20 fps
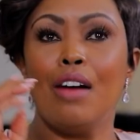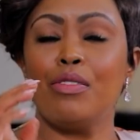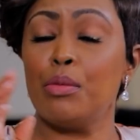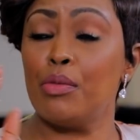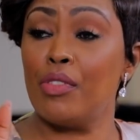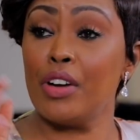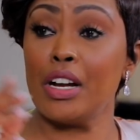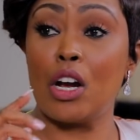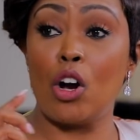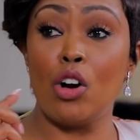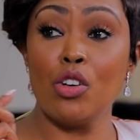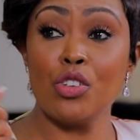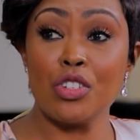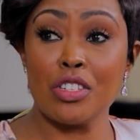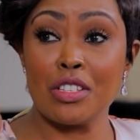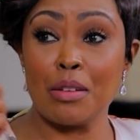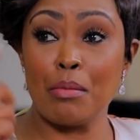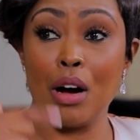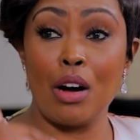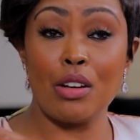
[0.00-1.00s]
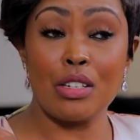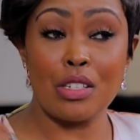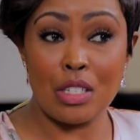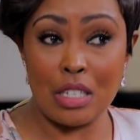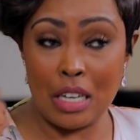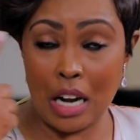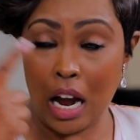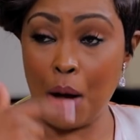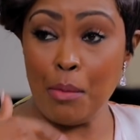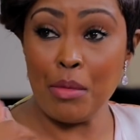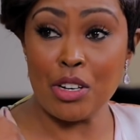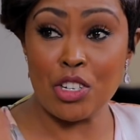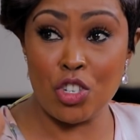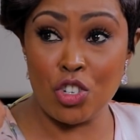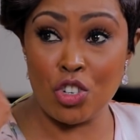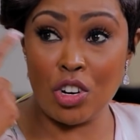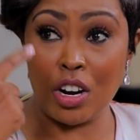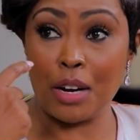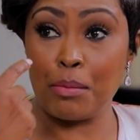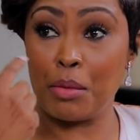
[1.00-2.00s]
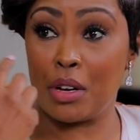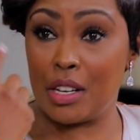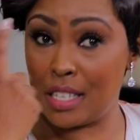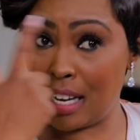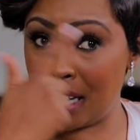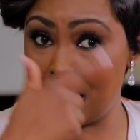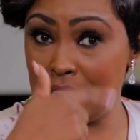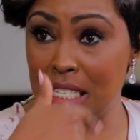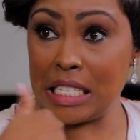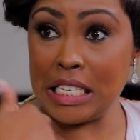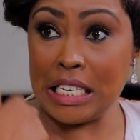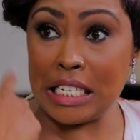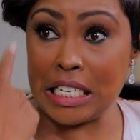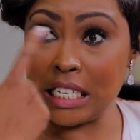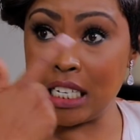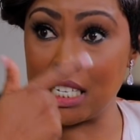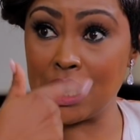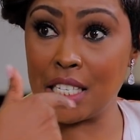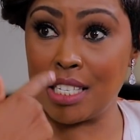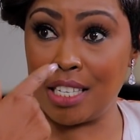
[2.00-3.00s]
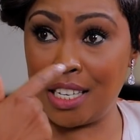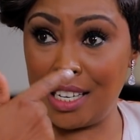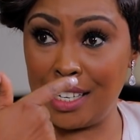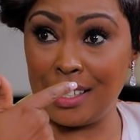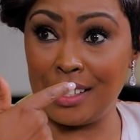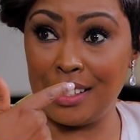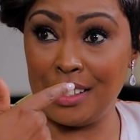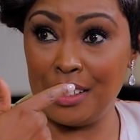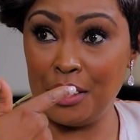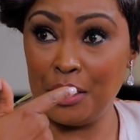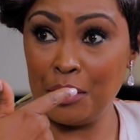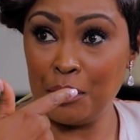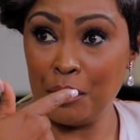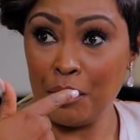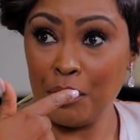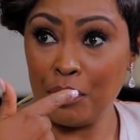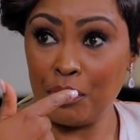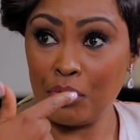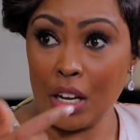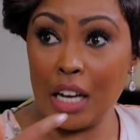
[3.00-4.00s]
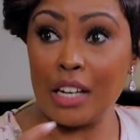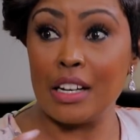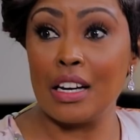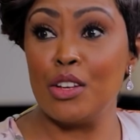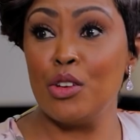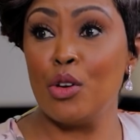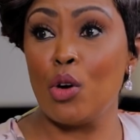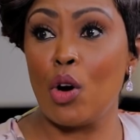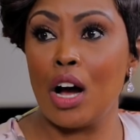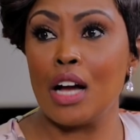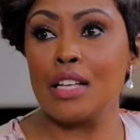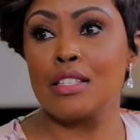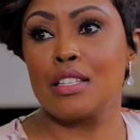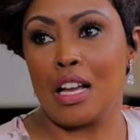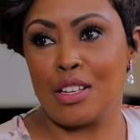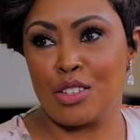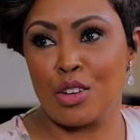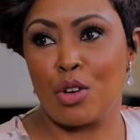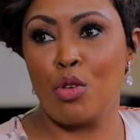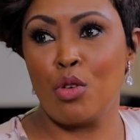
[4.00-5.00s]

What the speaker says: have to be very conscious about how much junk, because I can see it in her skin. And, you know, as a